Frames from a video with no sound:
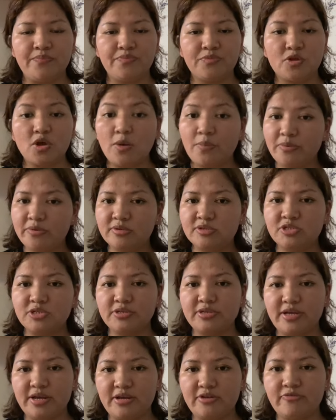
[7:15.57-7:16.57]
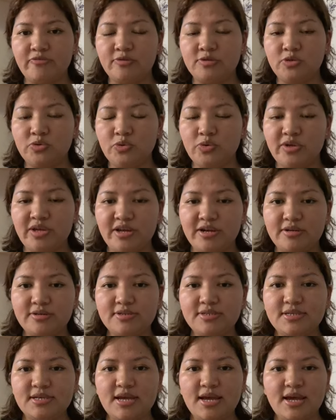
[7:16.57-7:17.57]
Operation Theater for 2 years,
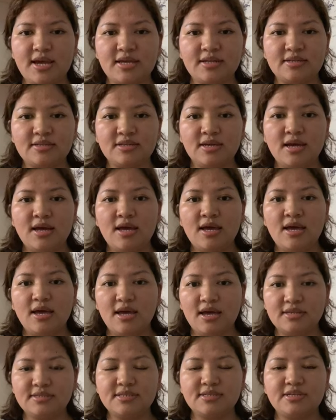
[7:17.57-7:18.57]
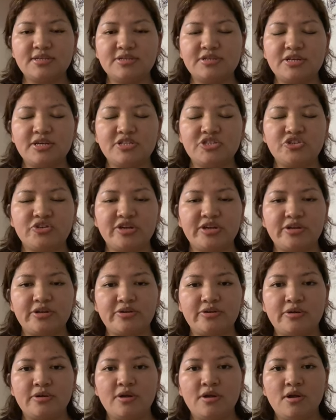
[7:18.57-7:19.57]
and as a nurse
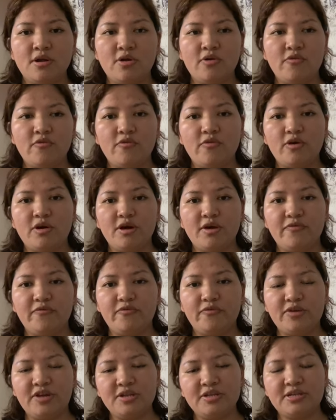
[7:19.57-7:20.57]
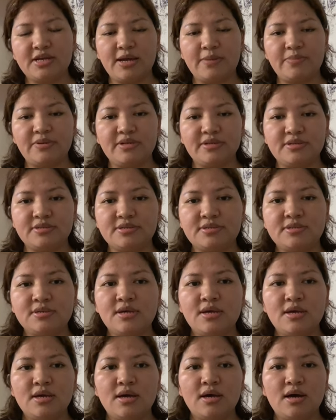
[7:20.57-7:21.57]
educator in diabetes
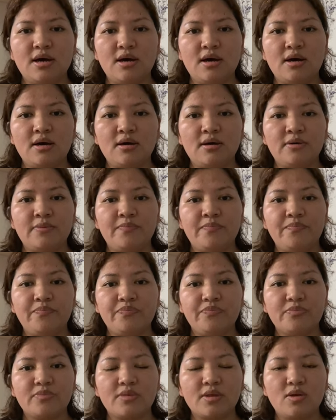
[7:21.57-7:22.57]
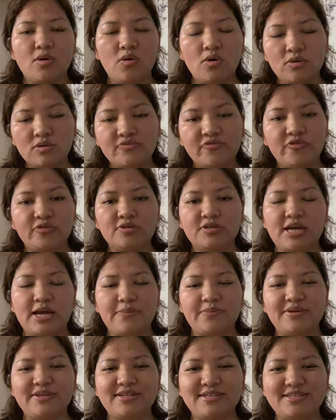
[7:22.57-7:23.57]
or for
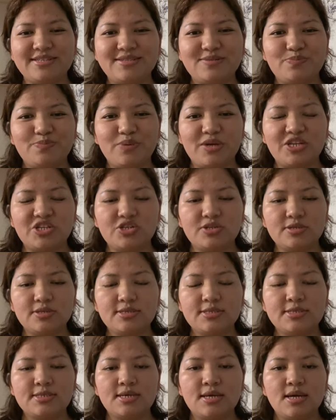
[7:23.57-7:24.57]
diabetes patients